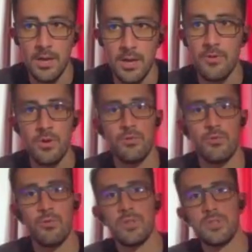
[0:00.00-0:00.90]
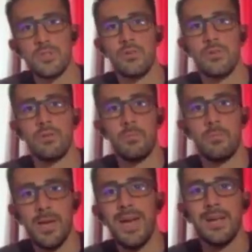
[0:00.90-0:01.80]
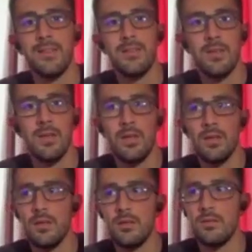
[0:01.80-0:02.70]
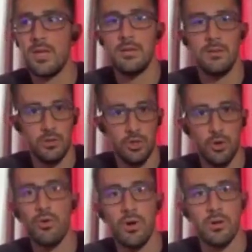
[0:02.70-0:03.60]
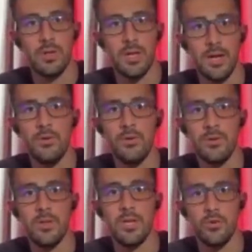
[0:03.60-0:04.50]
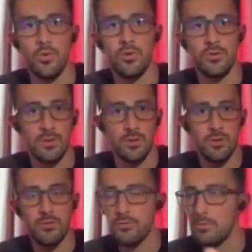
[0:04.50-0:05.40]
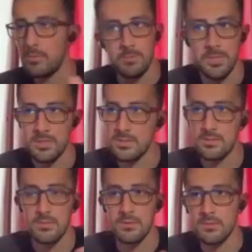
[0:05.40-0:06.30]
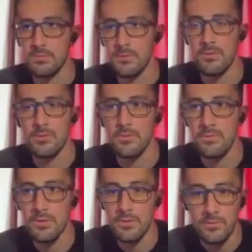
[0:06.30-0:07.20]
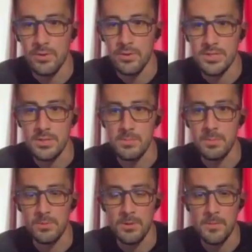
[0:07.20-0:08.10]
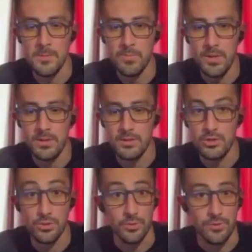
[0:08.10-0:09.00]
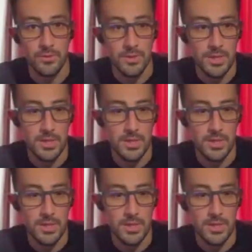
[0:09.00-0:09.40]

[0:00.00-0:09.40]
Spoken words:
have gone through a certain path that you're on now in order to learn from them. That's a very simple truth.